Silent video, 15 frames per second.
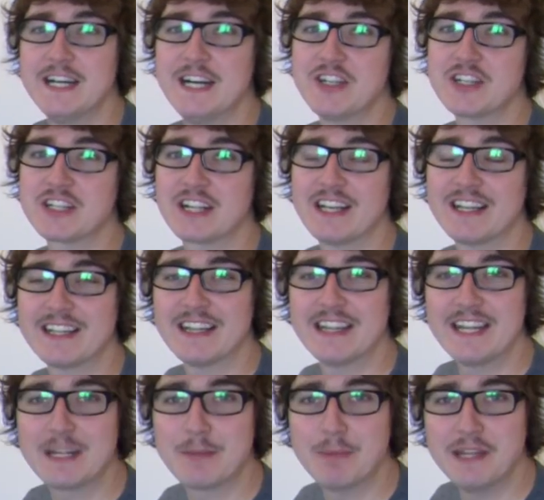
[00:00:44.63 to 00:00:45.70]
Just click the
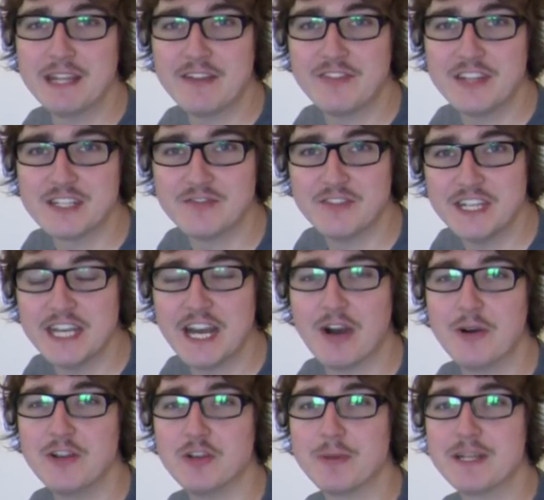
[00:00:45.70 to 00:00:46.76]
link beneath this
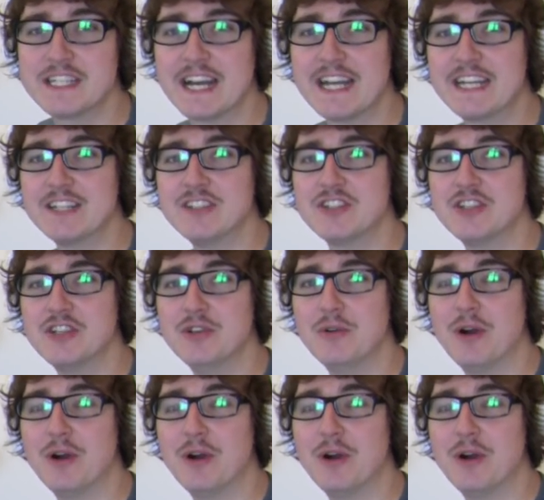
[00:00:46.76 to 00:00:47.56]
video and you'll be taken to